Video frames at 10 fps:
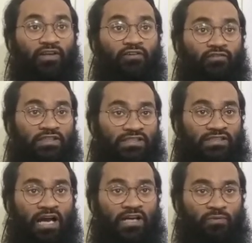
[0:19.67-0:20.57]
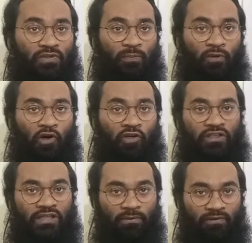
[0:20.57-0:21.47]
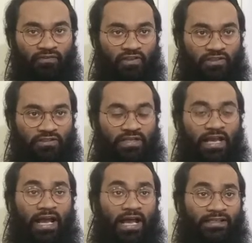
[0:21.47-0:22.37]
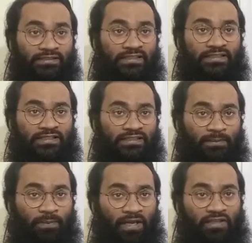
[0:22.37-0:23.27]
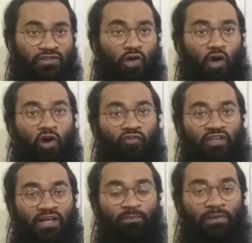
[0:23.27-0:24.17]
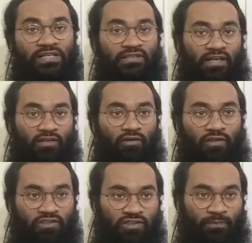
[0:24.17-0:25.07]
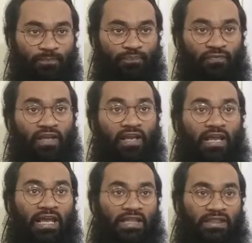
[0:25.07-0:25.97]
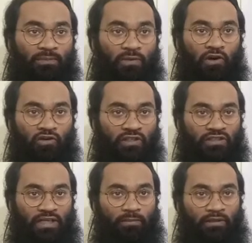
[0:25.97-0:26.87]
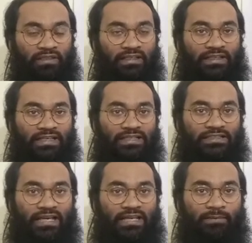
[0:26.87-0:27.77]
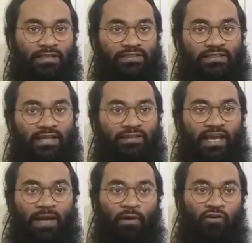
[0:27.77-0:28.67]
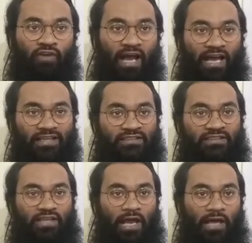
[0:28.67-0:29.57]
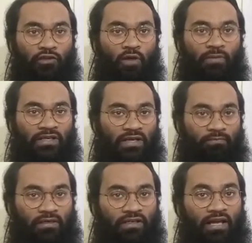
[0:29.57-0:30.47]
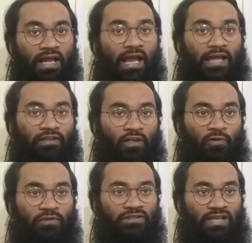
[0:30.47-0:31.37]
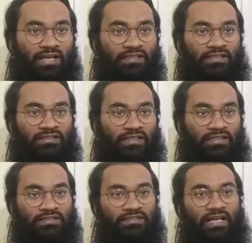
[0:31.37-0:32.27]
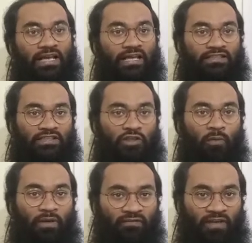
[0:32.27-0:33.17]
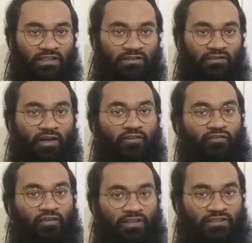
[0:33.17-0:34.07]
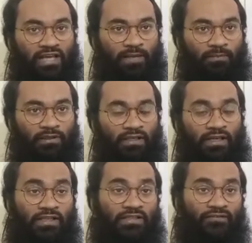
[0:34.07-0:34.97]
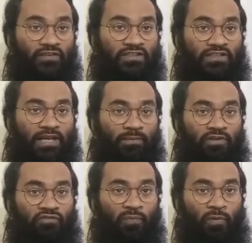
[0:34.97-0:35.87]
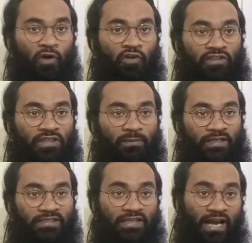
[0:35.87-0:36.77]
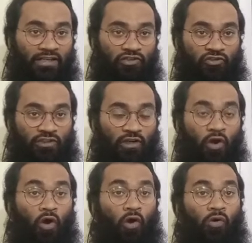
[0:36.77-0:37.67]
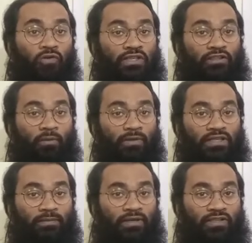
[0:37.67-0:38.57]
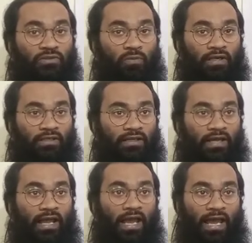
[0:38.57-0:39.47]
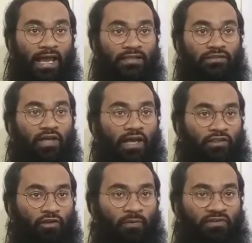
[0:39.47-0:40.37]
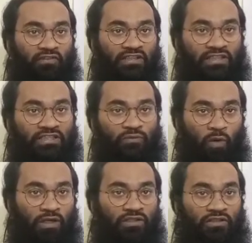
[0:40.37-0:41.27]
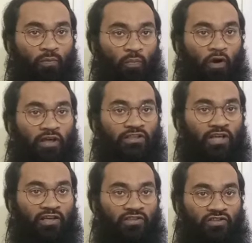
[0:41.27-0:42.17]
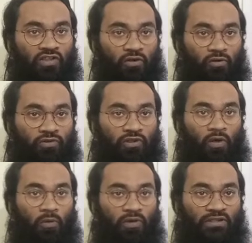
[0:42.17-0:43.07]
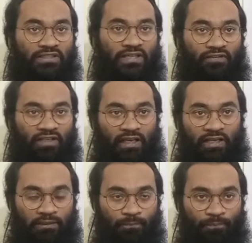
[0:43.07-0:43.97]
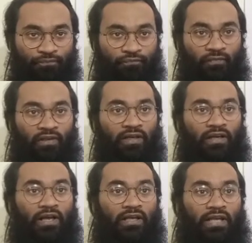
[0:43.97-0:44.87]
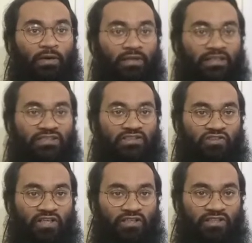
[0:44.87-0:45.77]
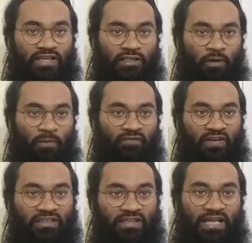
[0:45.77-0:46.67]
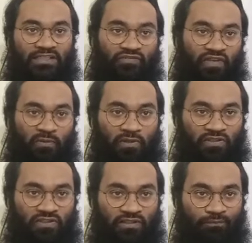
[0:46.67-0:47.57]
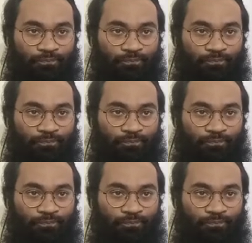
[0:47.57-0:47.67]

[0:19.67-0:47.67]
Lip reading: We'll start with the periodic table first, as this is the base of the complete technology. In the periodic table, each element at the above has its atomic number and the lower side contains its atomic weight. For example, the first element of the periodic table is hydrogen, whose atomic number is 1 and atomic weight is 1.0078. Now let's treat this atomic weight as frequency.